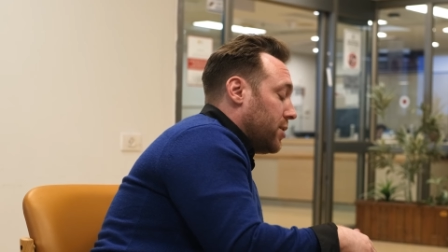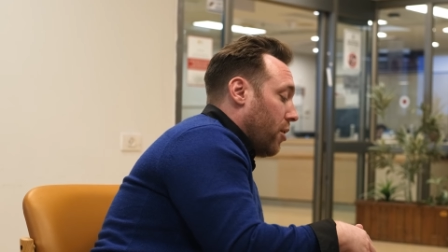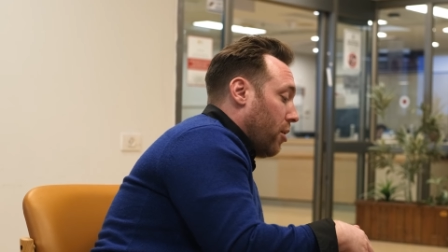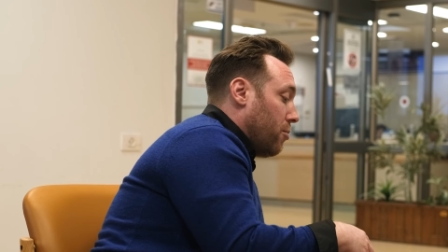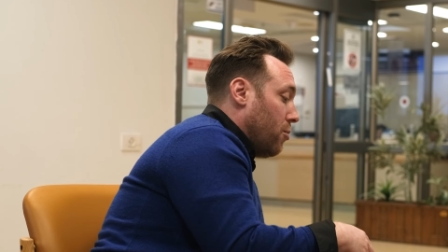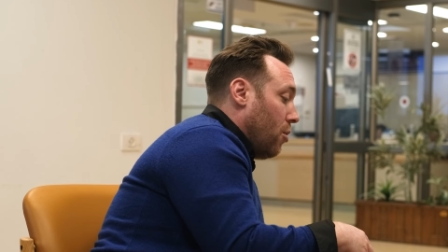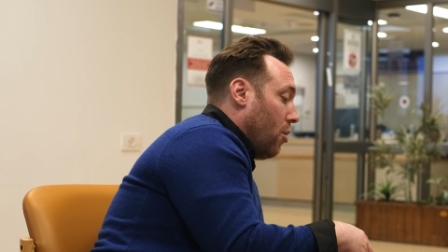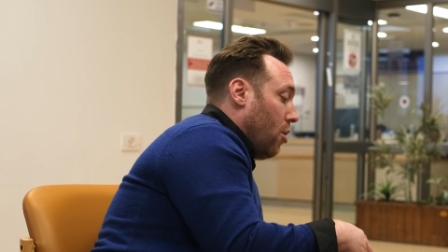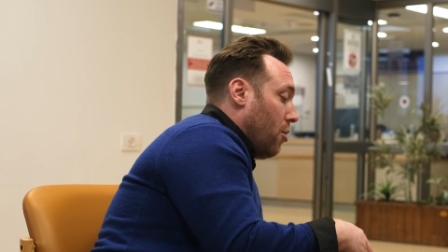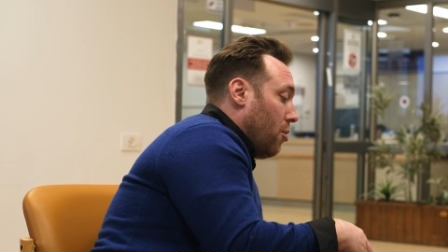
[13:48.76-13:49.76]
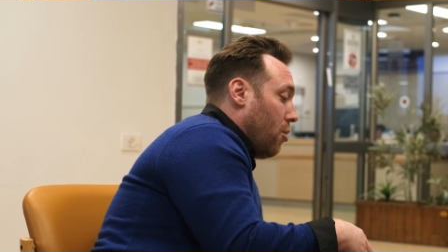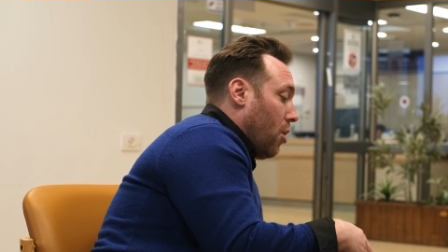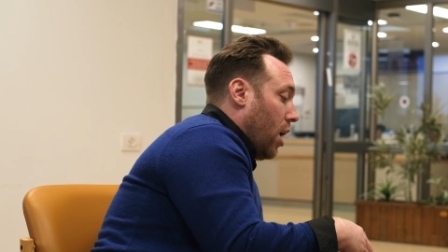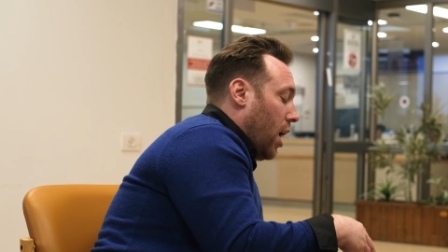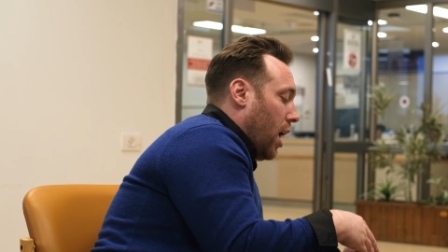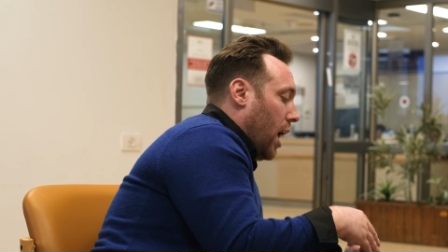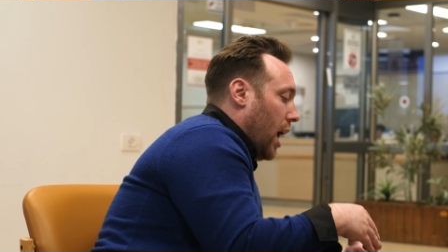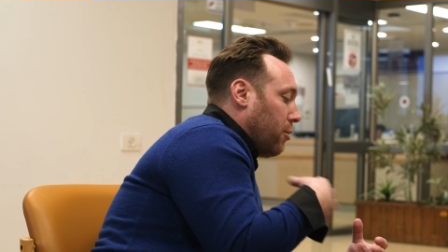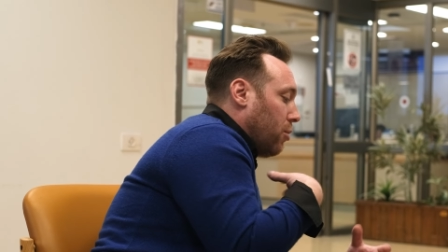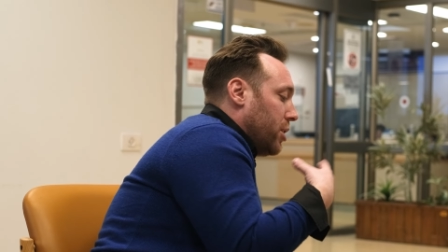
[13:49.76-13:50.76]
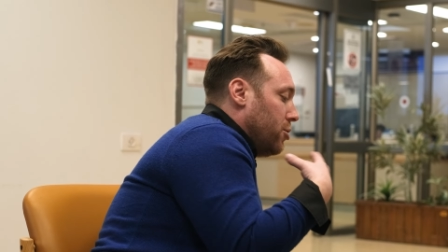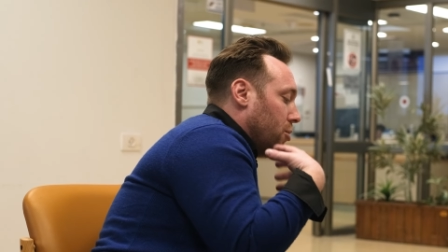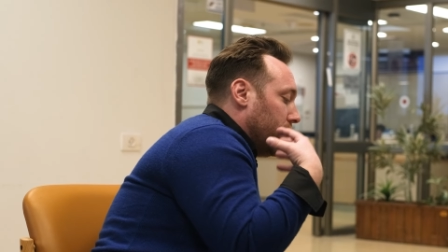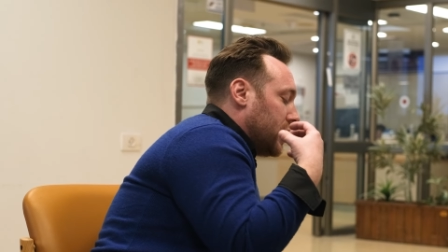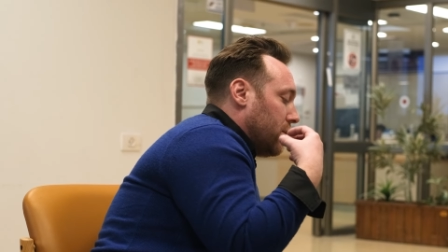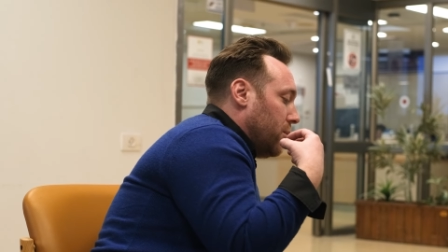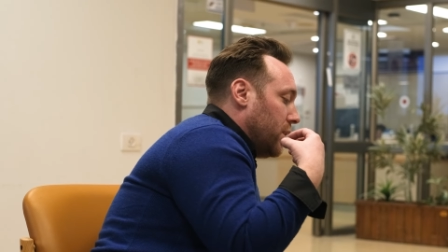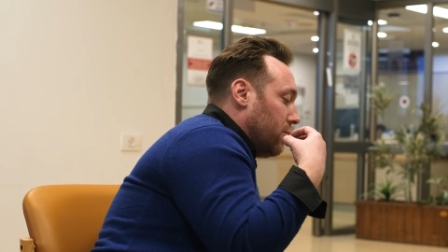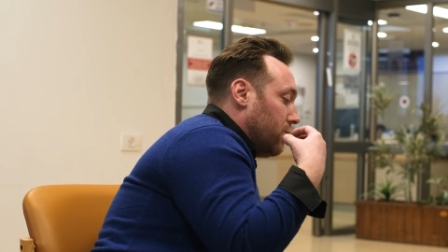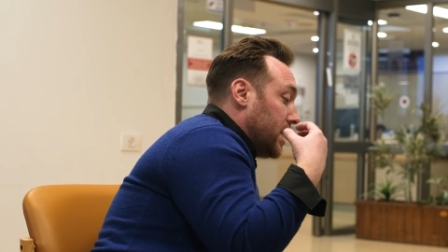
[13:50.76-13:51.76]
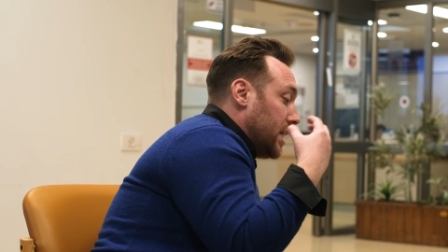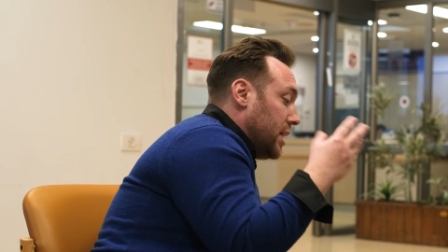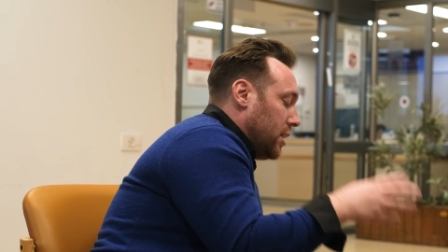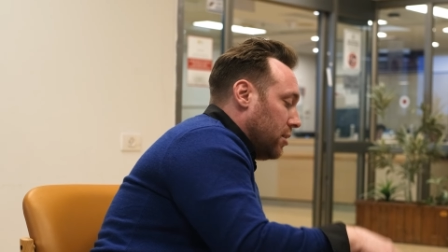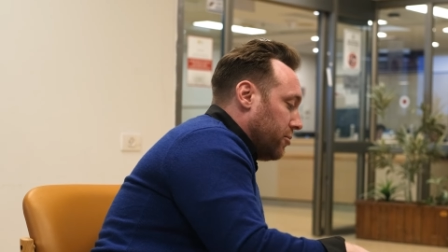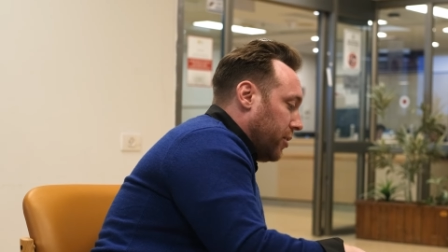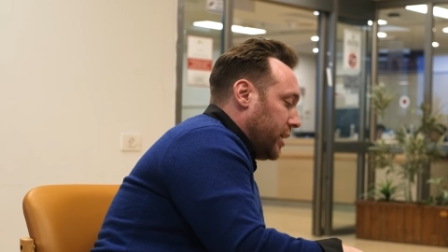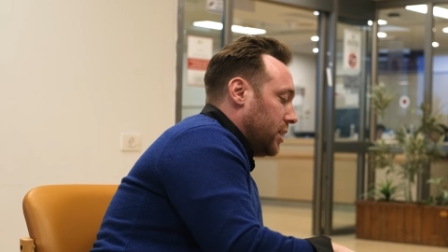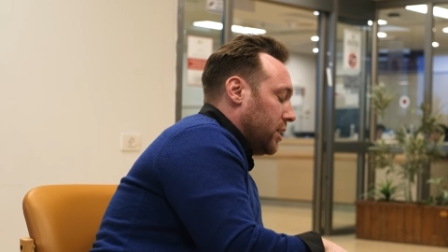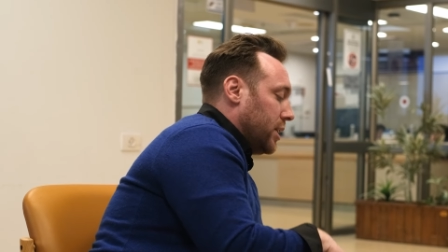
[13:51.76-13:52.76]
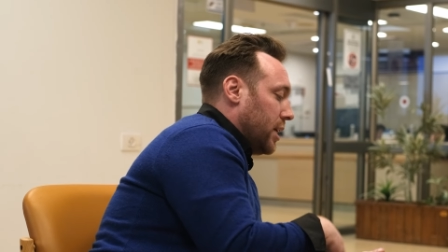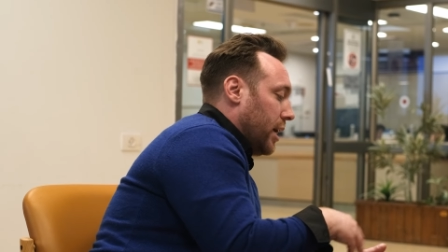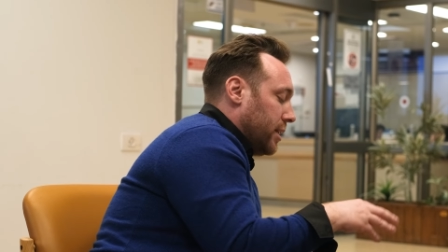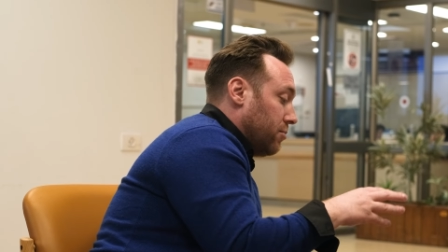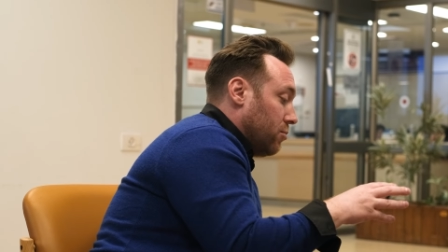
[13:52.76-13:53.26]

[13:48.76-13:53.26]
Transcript: um, I want to know, as somebody that was in the fighting and, and,